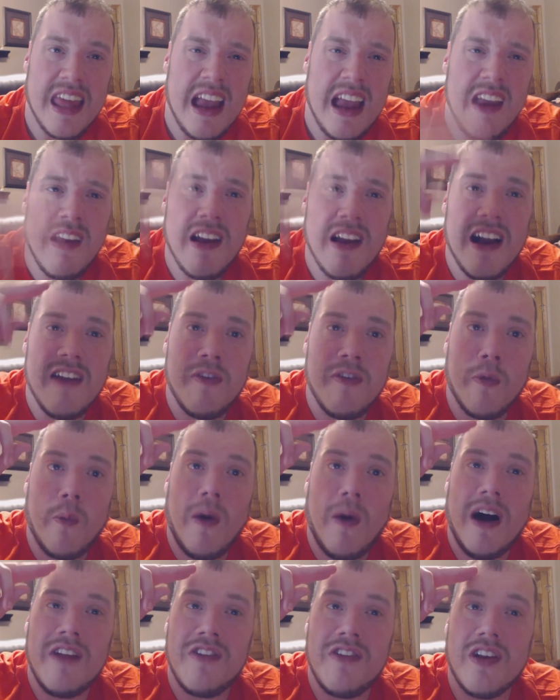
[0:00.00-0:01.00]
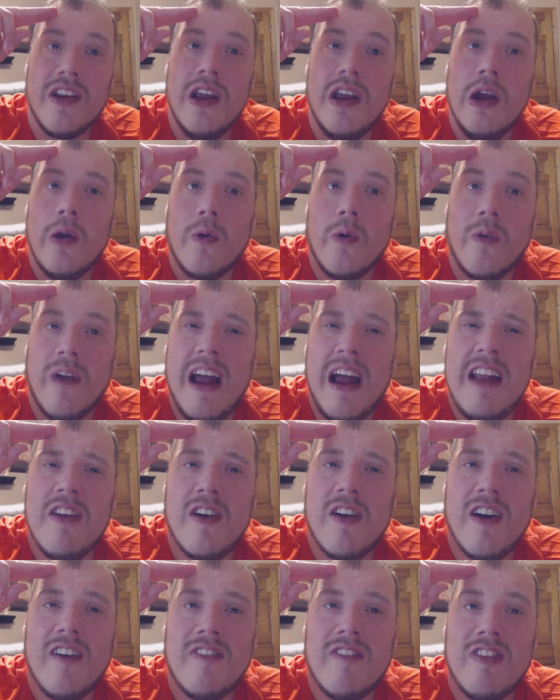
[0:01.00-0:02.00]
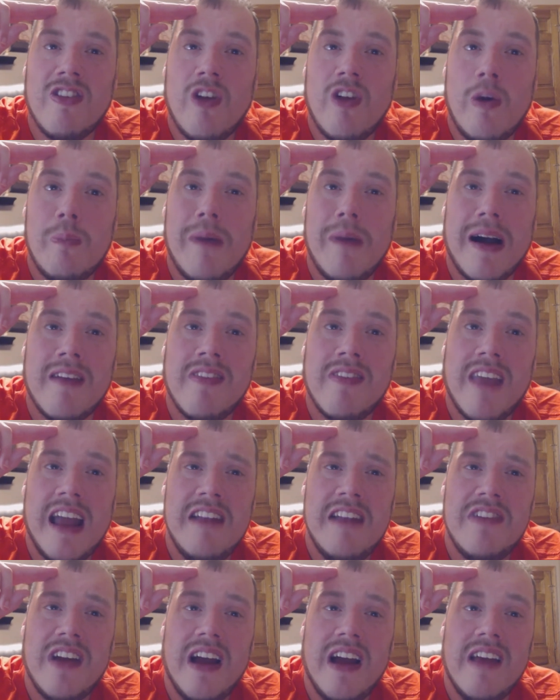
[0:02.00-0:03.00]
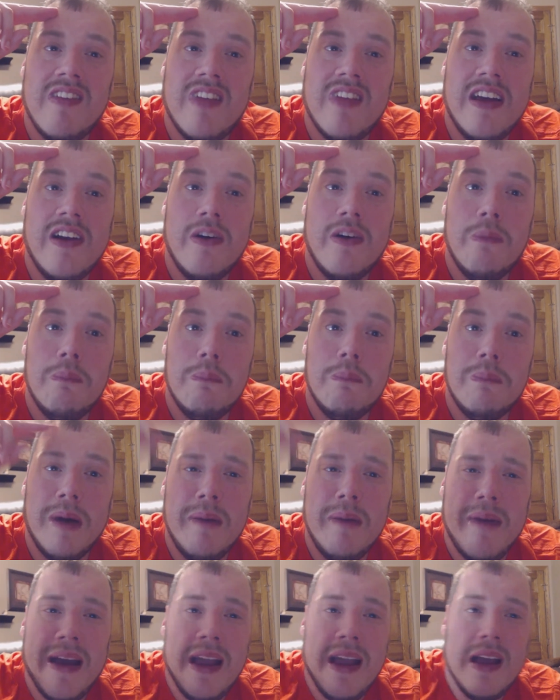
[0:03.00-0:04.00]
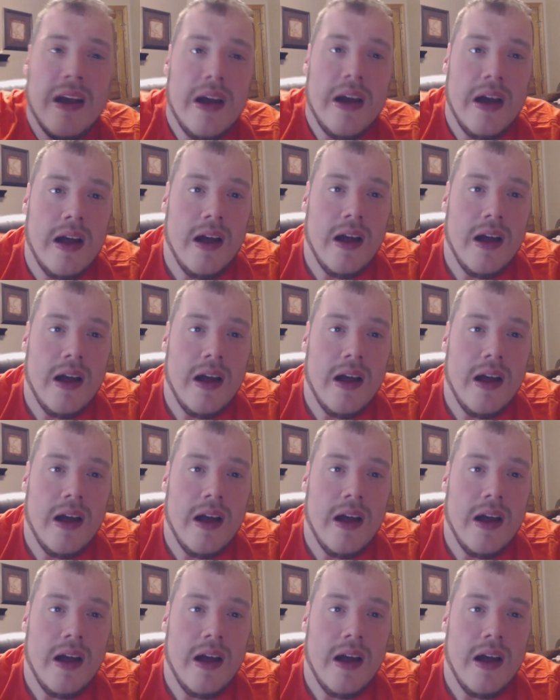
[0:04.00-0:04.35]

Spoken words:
Thank you guys for watching. Ranter off the soapbox. Catch you guys later. Bye-bye.